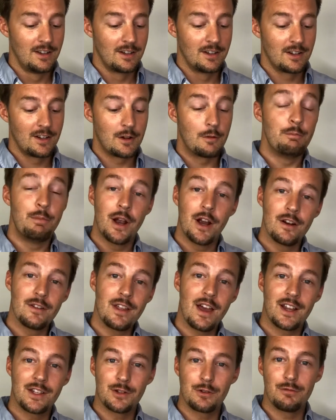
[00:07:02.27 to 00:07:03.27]
Compare
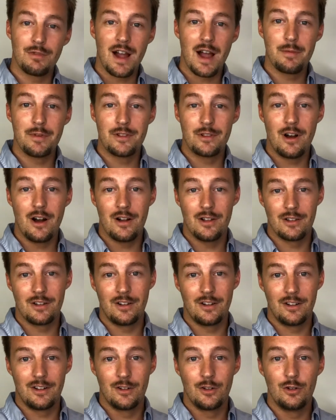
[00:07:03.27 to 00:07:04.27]
that to Robbie
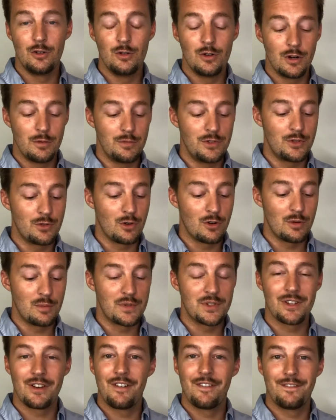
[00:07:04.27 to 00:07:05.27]
Lawler, who
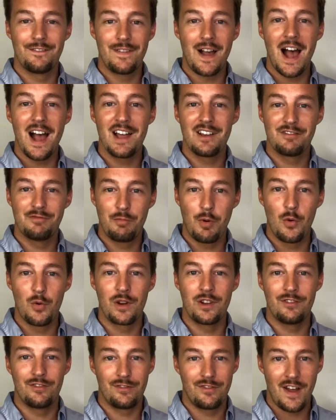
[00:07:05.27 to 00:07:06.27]
absorbs
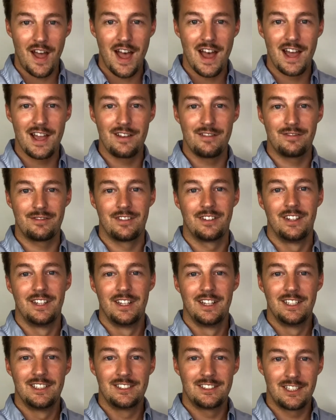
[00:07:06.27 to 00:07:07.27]
5.5
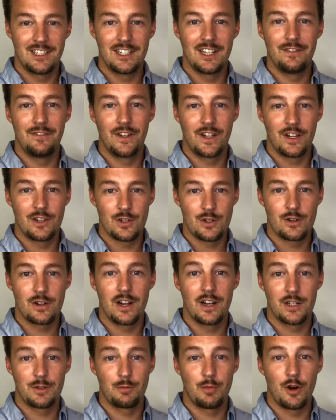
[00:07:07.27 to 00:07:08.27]
significant
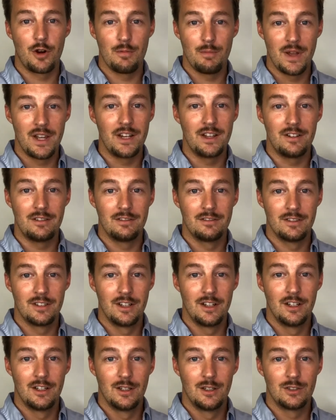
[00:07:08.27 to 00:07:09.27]
strikes per minute.
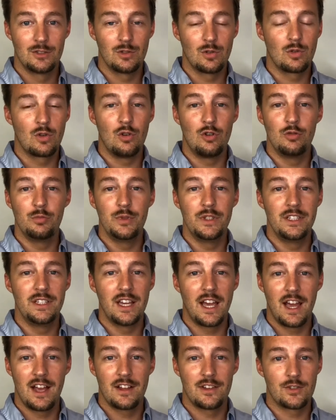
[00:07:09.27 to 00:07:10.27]
So Colby
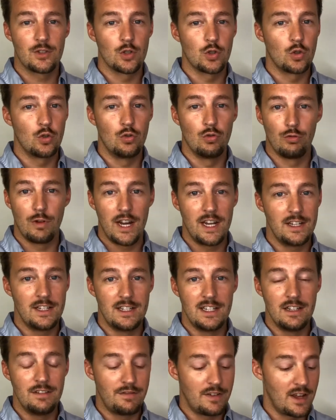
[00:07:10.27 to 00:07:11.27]
has great
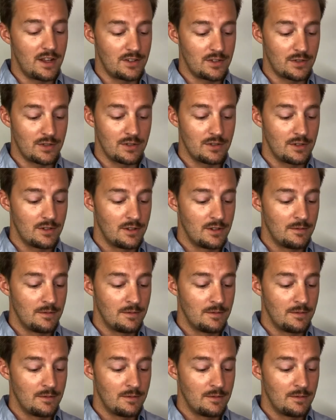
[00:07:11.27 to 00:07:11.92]
defense.